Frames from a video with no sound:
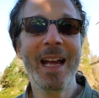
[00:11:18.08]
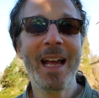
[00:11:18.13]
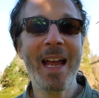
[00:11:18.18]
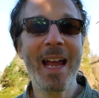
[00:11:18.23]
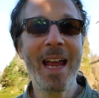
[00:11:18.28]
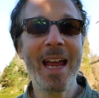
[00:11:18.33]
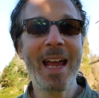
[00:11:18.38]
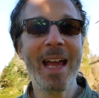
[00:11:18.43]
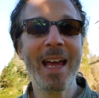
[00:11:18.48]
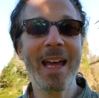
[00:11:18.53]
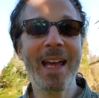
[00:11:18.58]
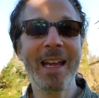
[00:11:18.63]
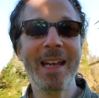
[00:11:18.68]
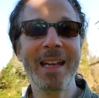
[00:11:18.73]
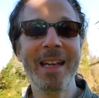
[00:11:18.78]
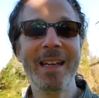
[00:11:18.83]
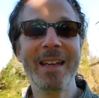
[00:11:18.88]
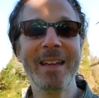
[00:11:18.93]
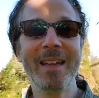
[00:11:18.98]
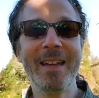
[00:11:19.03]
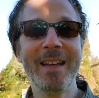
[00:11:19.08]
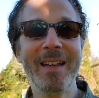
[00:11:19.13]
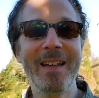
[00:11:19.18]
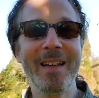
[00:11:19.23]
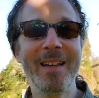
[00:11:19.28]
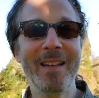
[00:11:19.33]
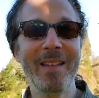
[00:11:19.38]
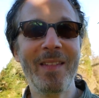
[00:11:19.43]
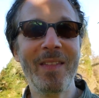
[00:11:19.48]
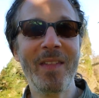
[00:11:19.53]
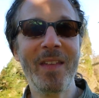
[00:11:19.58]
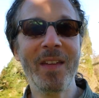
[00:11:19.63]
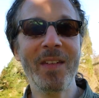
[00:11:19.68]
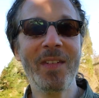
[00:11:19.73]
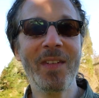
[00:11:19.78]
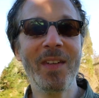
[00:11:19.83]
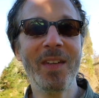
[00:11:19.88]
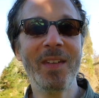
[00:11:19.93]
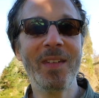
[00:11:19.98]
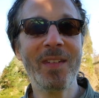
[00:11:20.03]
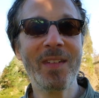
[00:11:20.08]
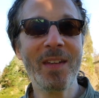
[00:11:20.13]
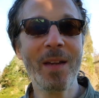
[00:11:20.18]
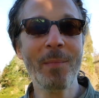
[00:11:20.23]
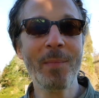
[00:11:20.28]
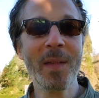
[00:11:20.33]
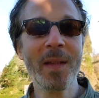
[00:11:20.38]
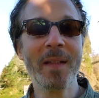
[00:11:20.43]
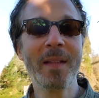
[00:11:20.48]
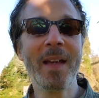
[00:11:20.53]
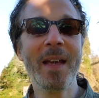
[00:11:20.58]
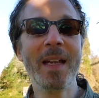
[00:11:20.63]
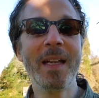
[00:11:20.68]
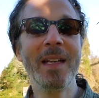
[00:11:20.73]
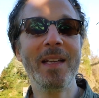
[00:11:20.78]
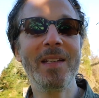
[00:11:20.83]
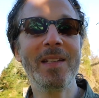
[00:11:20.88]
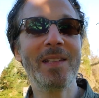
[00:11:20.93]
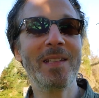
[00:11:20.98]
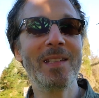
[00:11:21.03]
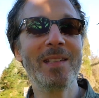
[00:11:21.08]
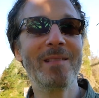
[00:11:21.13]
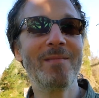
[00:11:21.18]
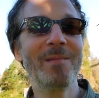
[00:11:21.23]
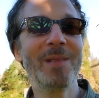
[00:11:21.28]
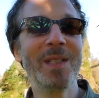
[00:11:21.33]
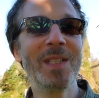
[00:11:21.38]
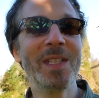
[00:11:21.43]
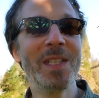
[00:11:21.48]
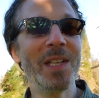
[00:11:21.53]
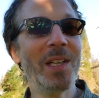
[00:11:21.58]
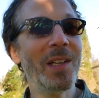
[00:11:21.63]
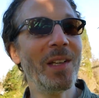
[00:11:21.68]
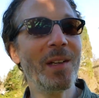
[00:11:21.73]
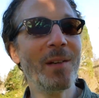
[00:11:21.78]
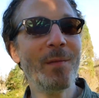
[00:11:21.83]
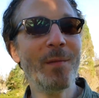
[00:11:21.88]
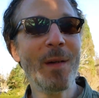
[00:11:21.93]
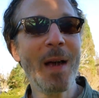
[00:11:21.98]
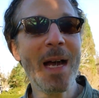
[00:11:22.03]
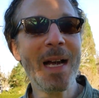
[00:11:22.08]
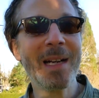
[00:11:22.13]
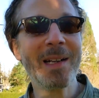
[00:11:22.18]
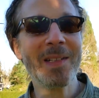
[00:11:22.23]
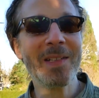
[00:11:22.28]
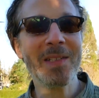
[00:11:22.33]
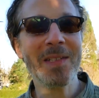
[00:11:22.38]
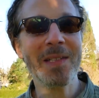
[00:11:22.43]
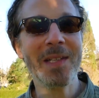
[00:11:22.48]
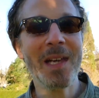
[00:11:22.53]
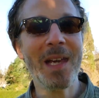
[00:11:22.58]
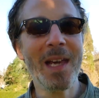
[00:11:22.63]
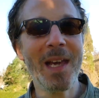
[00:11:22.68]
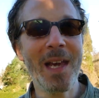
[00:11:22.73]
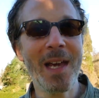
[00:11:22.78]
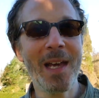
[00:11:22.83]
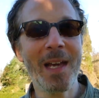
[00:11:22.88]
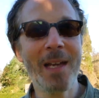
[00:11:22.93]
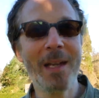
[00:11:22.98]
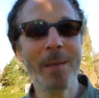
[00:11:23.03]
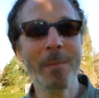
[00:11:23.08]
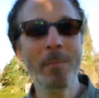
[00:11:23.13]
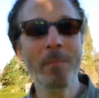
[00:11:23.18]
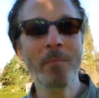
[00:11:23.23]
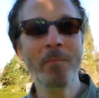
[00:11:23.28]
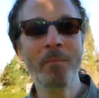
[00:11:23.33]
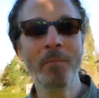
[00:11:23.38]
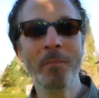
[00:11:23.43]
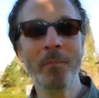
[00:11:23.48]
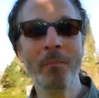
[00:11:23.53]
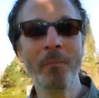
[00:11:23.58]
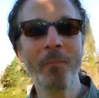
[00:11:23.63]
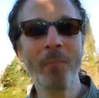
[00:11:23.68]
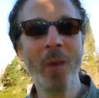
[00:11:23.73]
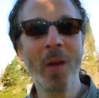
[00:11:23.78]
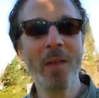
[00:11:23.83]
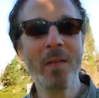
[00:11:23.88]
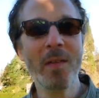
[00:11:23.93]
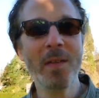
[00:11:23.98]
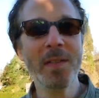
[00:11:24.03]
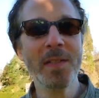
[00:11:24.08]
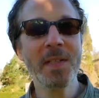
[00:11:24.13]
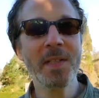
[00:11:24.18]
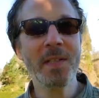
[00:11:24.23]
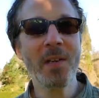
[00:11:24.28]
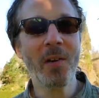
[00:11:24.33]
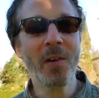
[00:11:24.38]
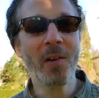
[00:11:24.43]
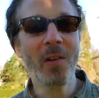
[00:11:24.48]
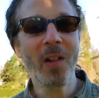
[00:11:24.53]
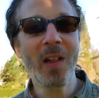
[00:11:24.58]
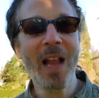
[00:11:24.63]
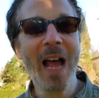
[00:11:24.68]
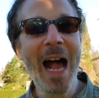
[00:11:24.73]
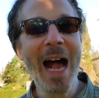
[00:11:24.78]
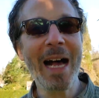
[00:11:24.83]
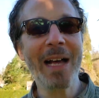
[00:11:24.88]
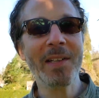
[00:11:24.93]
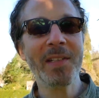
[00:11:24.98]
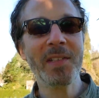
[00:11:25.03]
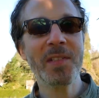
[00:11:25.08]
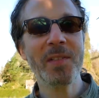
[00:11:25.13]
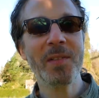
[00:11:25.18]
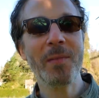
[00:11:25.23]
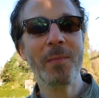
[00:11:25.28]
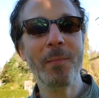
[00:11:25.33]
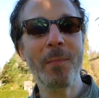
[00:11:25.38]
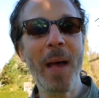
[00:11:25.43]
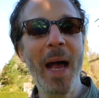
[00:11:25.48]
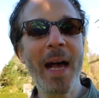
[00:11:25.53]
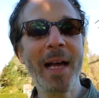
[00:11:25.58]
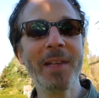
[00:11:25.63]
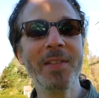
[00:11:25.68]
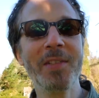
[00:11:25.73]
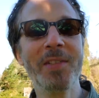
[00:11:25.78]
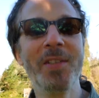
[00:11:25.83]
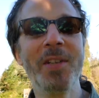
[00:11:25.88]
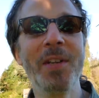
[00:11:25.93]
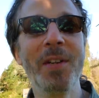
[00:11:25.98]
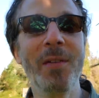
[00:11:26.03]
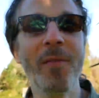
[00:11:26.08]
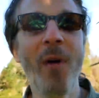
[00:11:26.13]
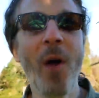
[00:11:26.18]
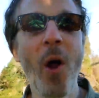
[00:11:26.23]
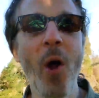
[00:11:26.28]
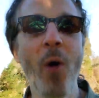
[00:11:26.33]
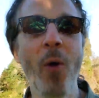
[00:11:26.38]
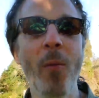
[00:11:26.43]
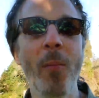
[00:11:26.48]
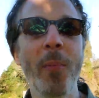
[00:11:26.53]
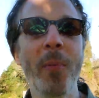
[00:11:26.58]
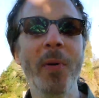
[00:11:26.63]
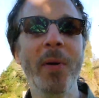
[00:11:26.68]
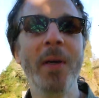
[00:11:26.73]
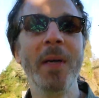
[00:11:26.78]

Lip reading: And this is something that is still in effect, and this is our last bastion of hope